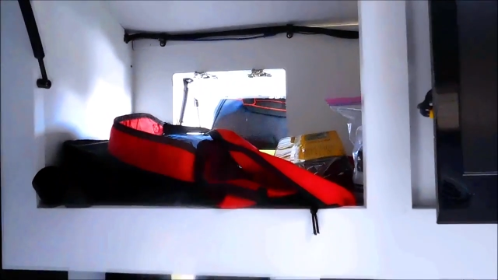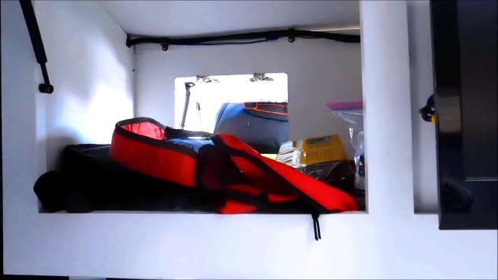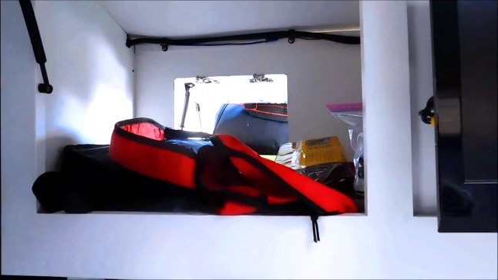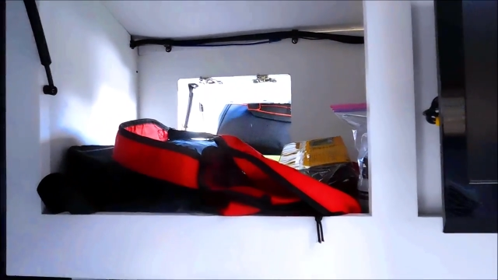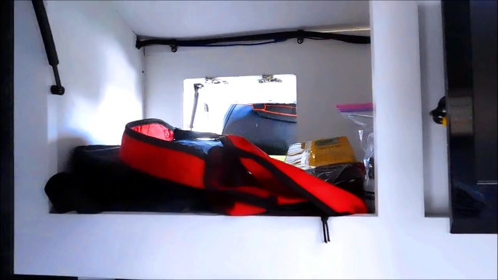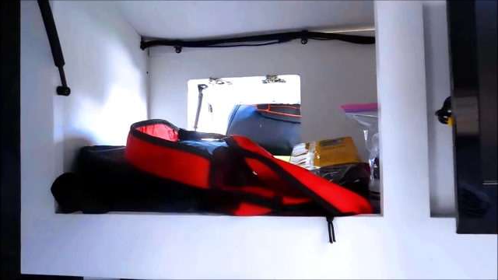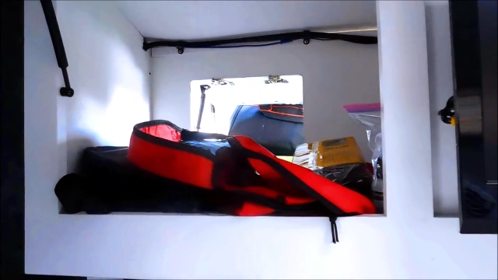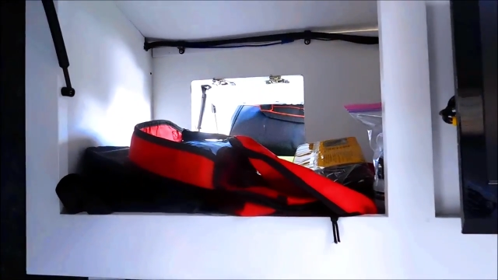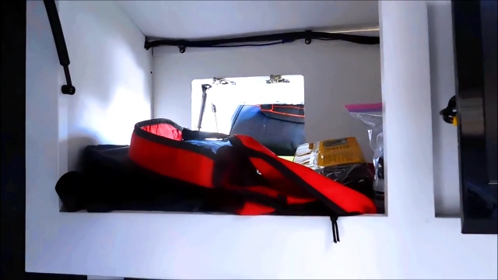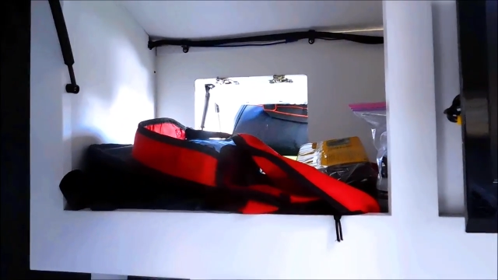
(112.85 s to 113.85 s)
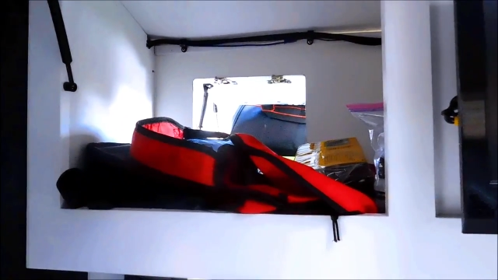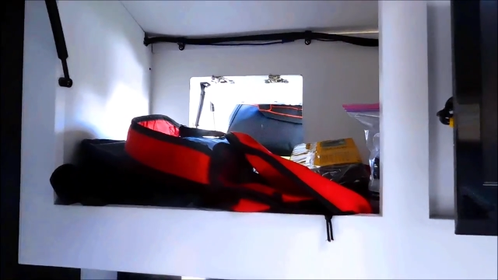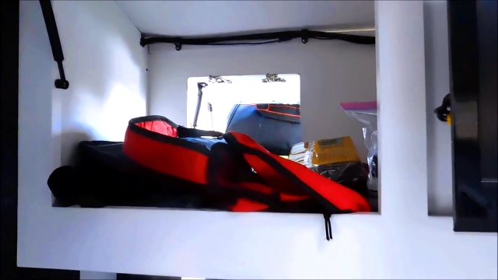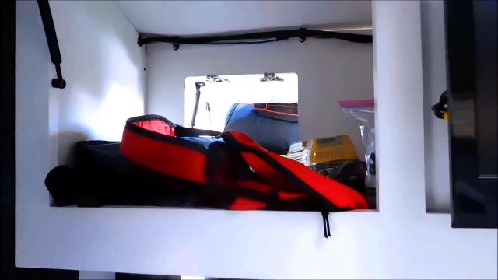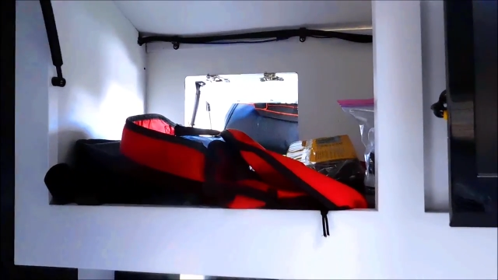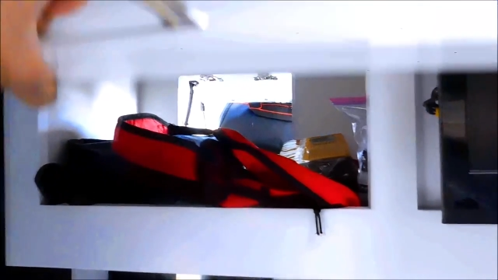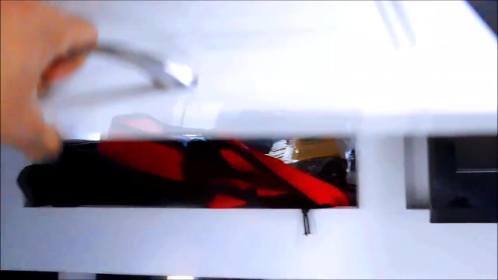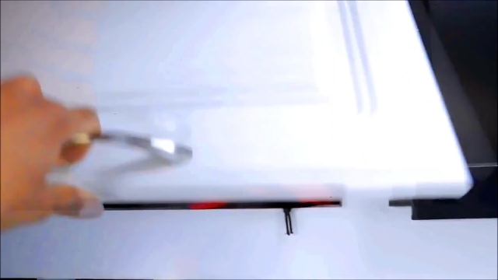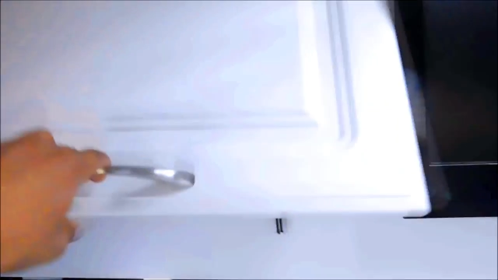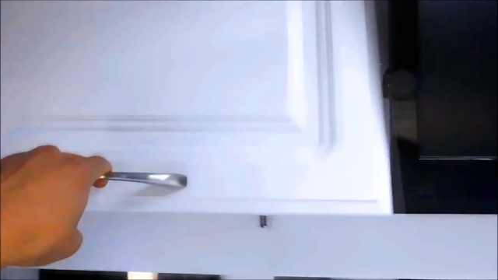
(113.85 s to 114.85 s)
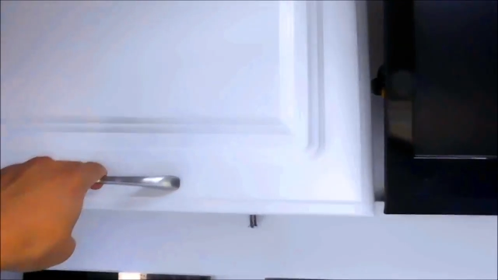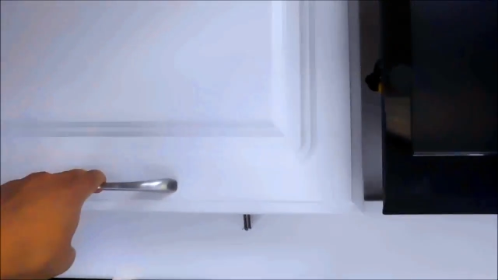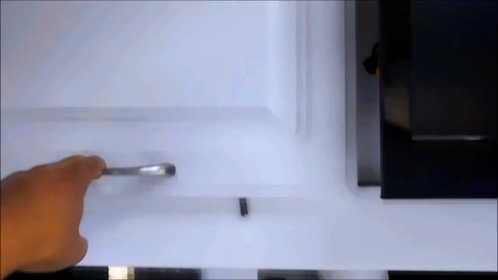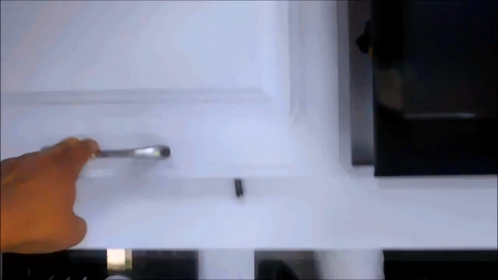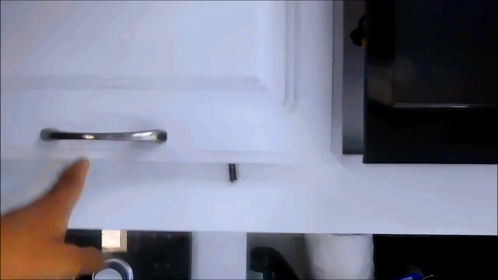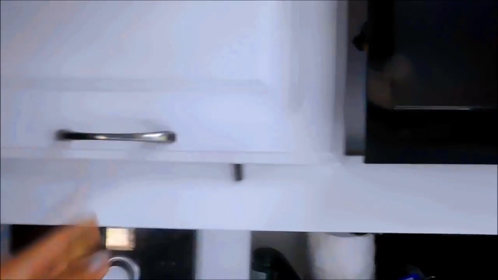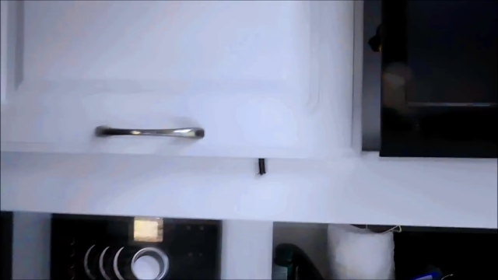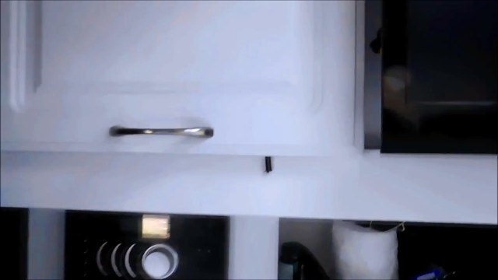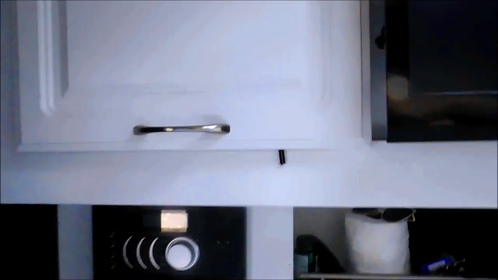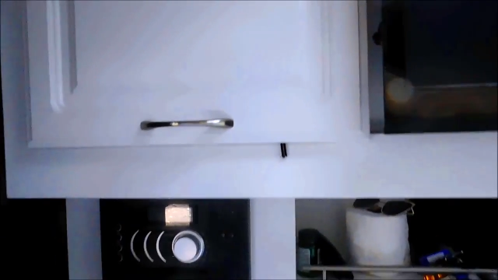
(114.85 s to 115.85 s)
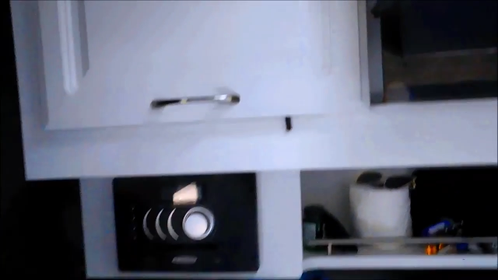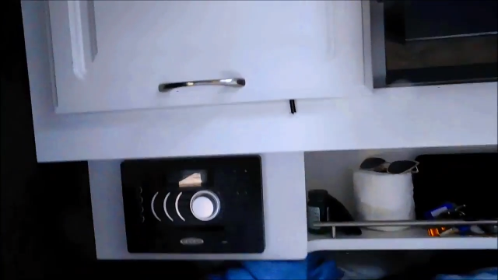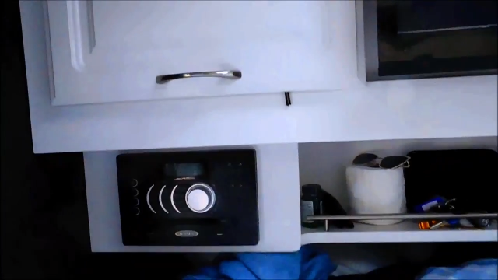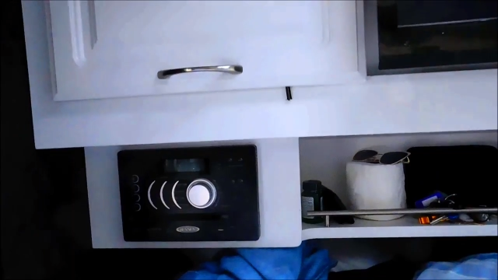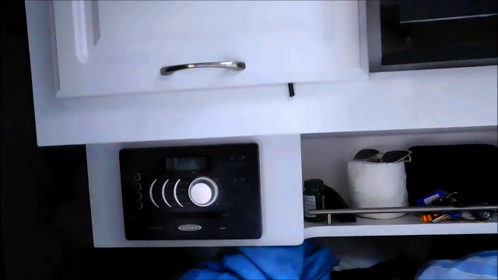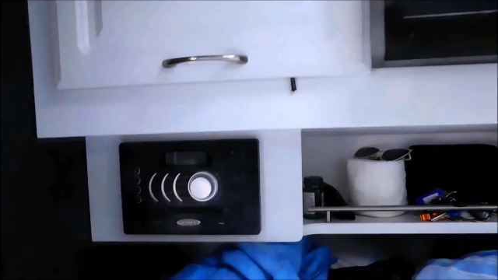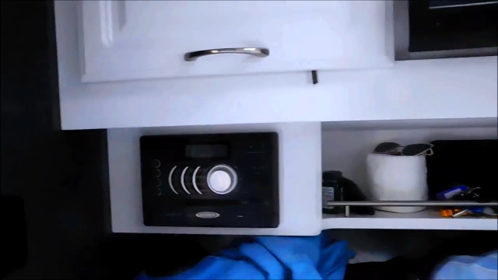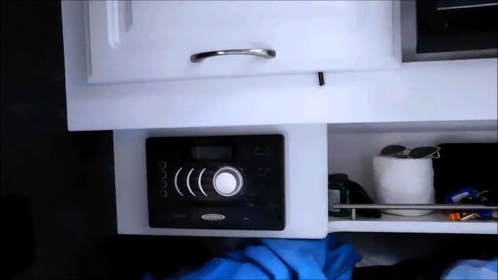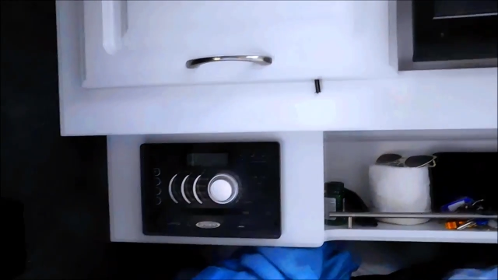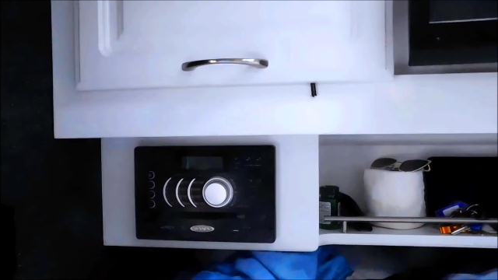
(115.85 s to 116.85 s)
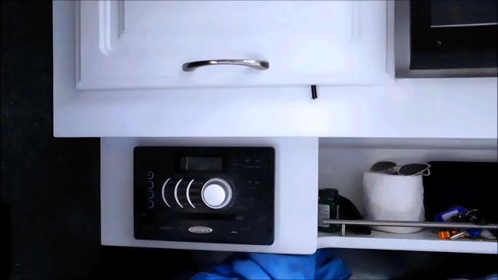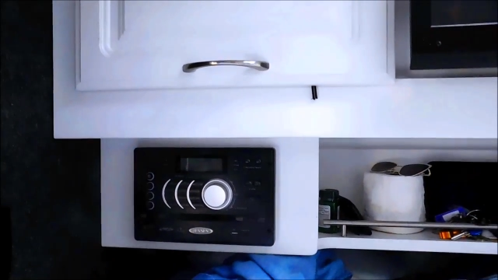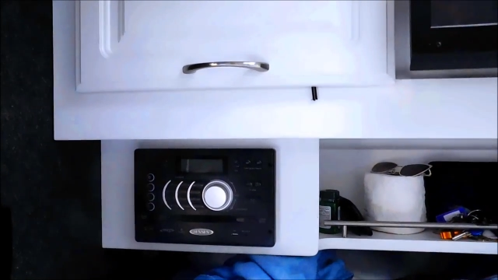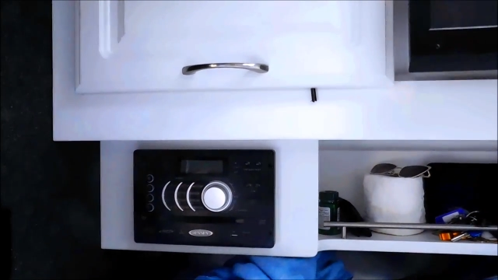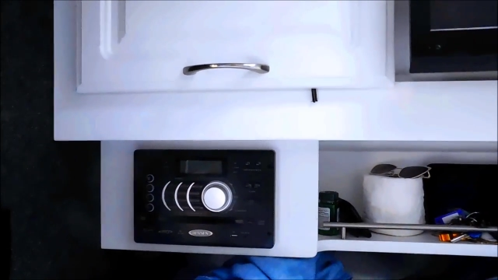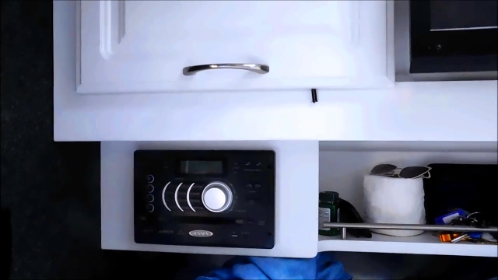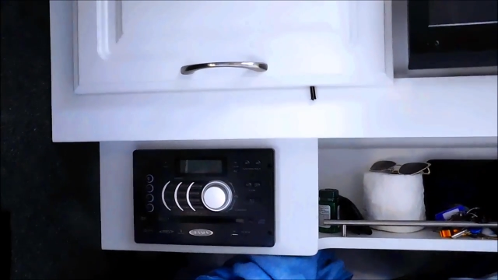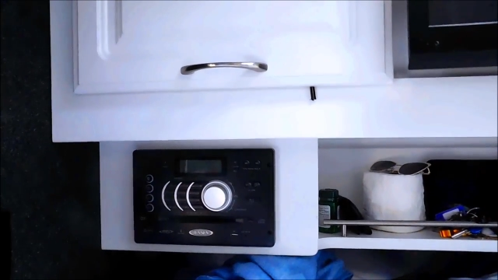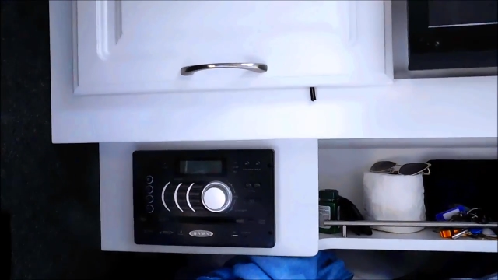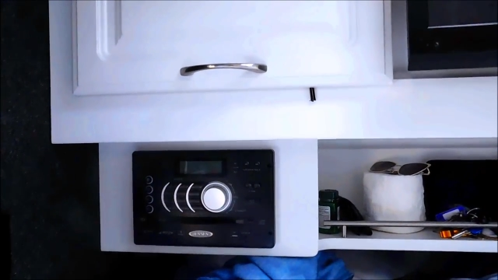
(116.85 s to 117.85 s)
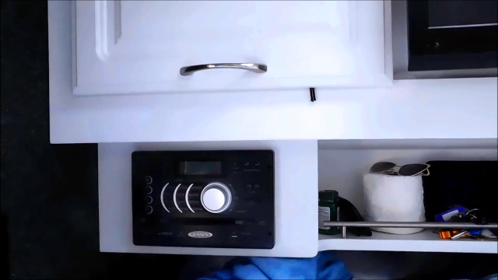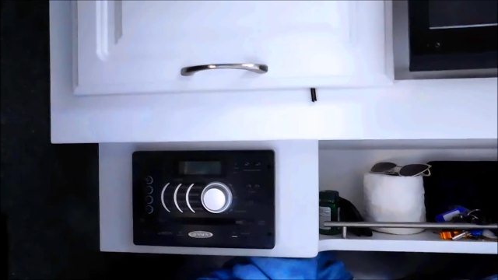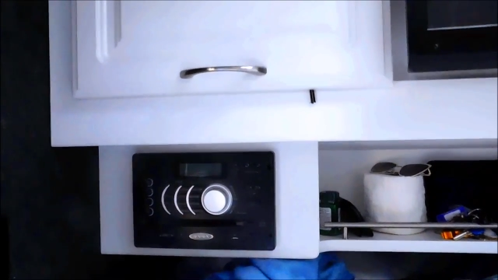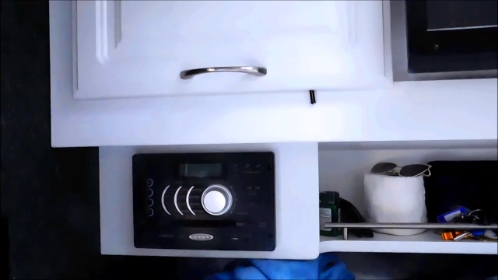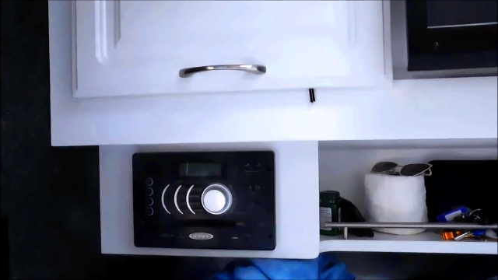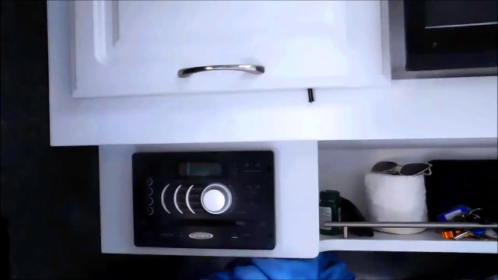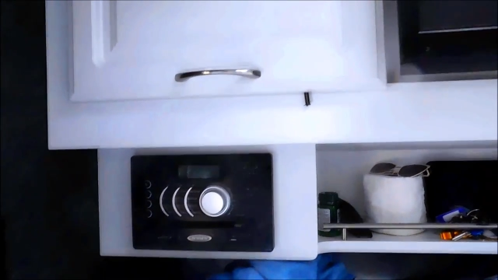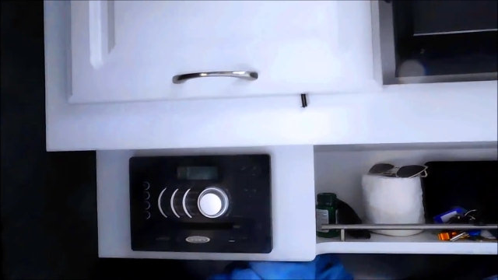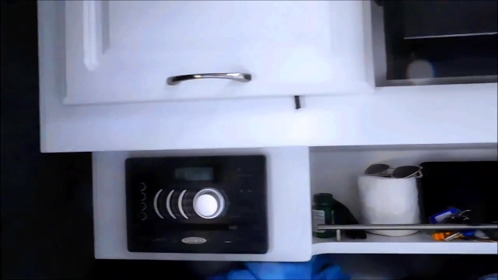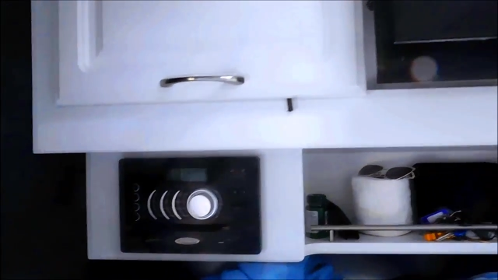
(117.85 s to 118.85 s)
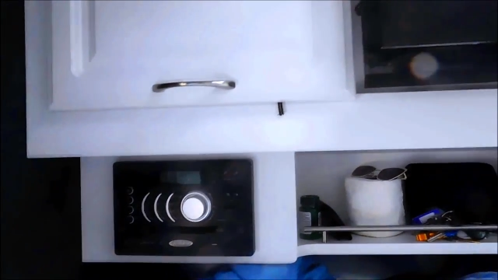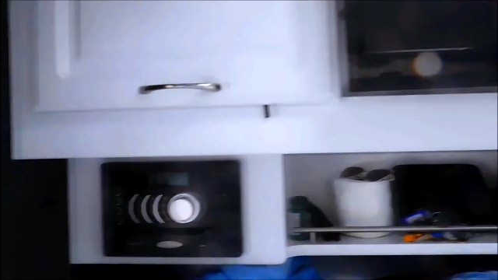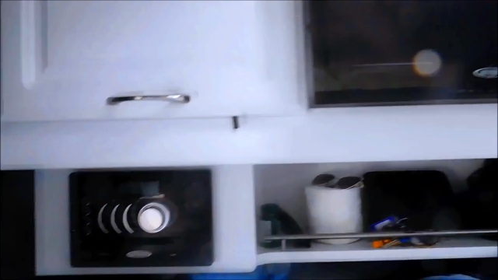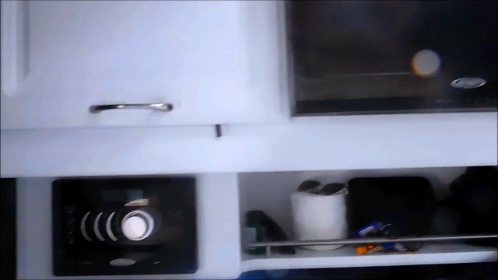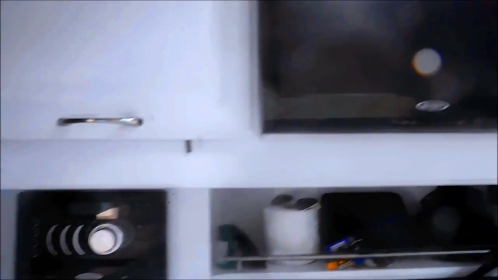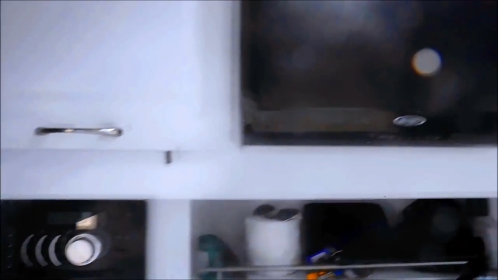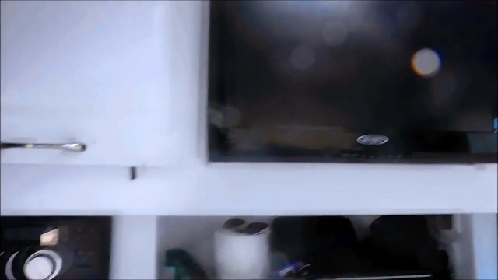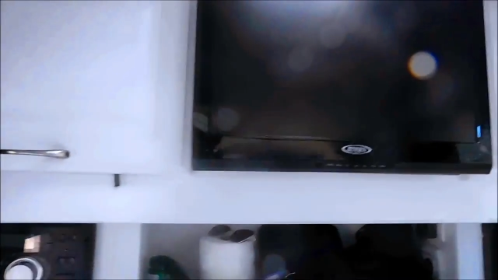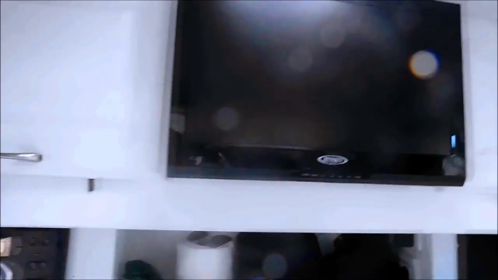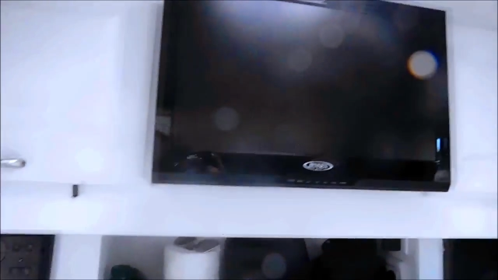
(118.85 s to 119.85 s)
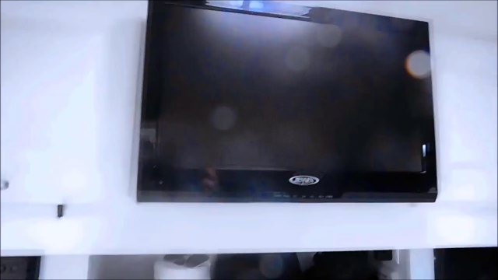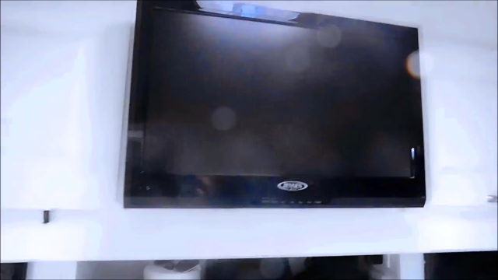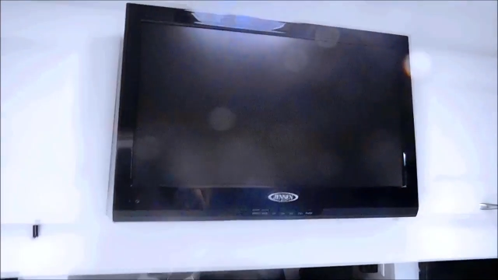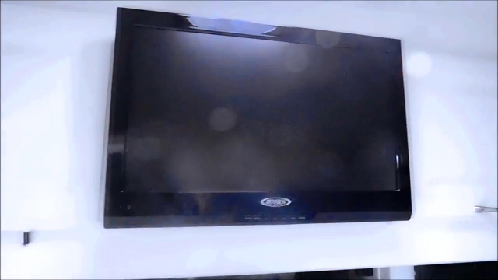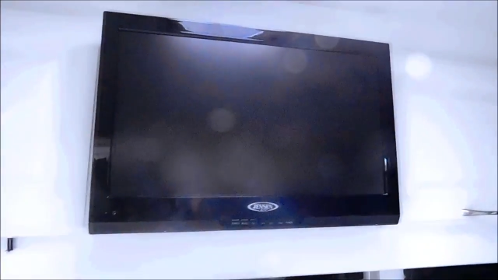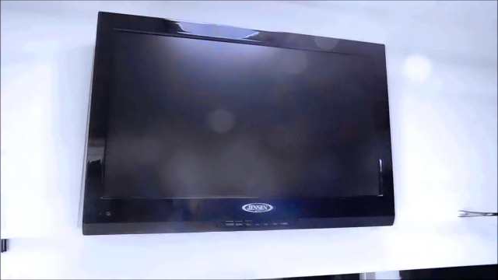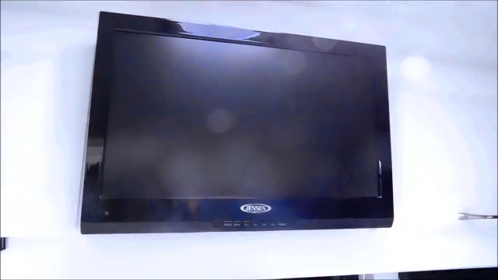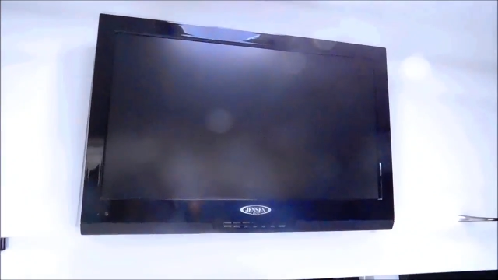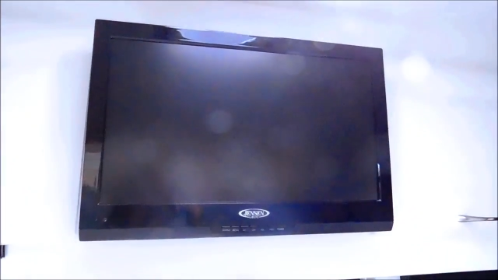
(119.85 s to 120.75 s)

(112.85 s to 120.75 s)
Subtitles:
(no speaker visible)